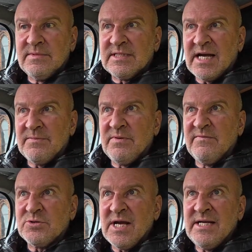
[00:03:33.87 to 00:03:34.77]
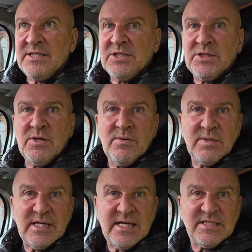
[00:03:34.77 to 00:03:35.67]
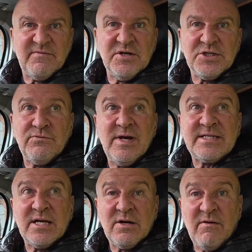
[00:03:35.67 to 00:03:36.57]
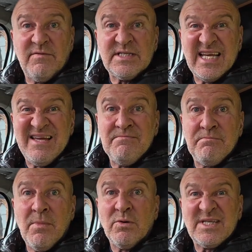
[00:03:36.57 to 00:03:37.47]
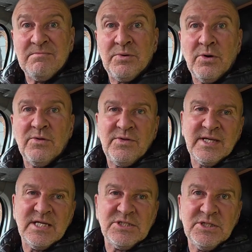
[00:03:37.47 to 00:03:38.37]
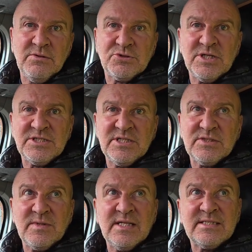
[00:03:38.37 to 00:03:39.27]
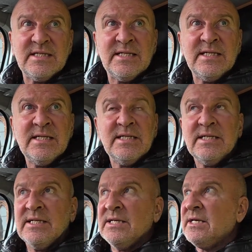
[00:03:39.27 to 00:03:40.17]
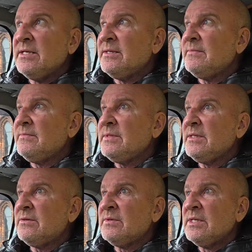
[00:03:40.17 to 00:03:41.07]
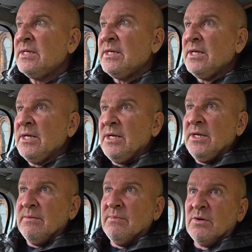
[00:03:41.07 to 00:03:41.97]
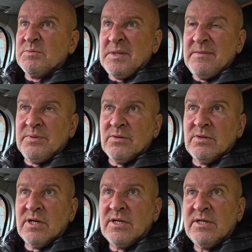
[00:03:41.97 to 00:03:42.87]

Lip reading: type of training you're doing and getting sufficient rest, and obviously the most important thing is your nutrition as well, isn't it? Most people